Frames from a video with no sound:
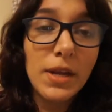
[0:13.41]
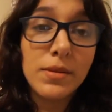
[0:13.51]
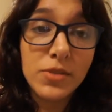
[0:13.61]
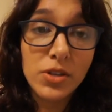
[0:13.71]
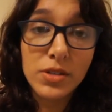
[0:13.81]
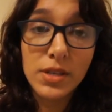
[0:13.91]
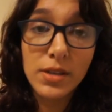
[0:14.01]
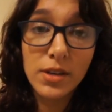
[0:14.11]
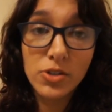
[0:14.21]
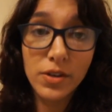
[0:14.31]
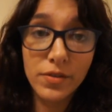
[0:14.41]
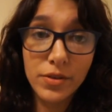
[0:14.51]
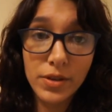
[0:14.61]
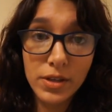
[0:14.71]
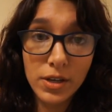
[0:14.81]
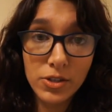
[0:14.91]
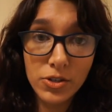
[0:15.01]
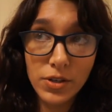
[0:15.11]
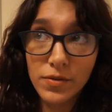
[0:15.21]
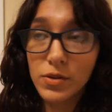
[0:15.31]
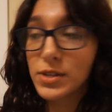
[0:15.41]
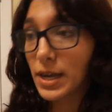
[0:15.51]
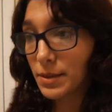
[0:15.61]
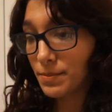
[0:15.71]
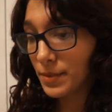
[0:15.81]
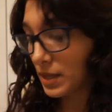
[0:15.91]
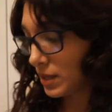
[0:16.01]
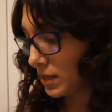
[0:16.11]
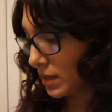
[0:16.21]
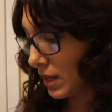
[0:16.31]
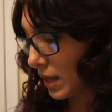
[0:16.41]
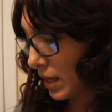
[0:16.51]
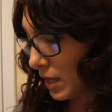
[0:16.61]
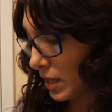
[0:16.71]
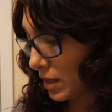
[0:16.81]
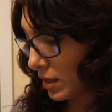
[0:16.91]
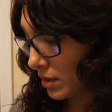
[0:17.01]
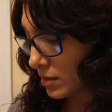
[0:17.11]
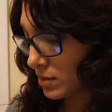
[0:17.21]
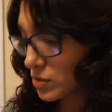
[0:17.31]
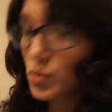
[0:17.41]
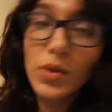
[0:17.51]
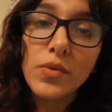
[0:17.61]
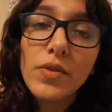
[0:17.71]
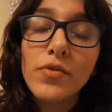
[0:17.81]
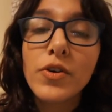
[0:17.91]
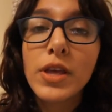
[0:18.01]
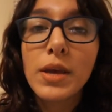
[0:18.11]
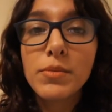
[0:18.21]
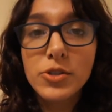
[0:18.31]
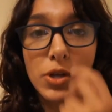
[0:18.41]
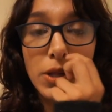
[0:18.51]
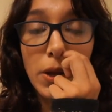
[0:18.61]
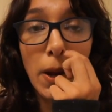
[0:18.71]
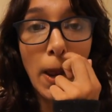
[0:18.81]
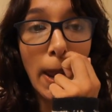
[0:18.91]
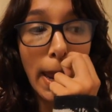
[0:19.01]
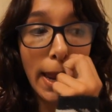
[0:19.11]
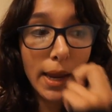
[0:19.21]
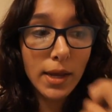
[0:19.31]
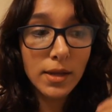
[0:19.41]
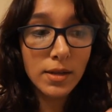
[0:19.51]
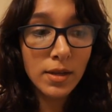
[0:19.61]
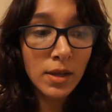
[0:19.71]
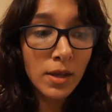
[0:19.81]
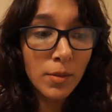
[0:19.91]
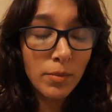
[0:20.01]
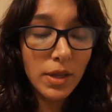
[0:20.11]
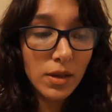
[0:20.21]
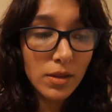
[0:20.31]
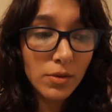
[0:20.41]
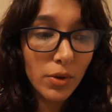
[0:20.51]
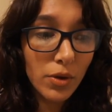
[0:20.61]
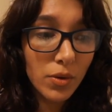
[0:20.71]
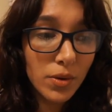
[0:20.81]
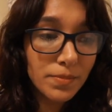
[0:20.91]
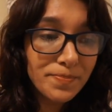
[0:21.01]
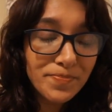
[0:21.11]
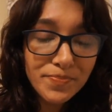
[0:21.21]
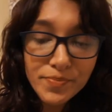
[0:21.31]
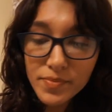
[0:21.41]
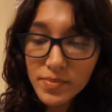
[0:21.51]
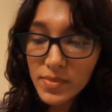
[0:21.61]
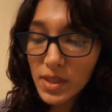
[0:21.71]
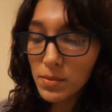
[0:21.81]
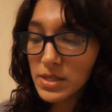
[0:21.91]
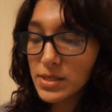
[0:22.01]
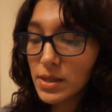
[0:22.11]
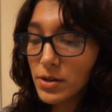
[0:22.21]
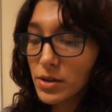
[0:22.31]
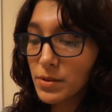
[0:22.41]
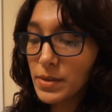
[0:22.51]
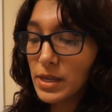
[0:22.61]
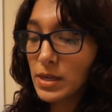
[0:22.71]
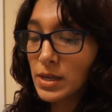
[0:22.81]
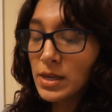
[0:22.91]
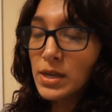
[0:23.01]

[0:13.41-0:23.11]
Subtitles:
My name's Chelsea. I travel around the country full-time in a 21-foot camper trailer, and being on the road means that there are going to be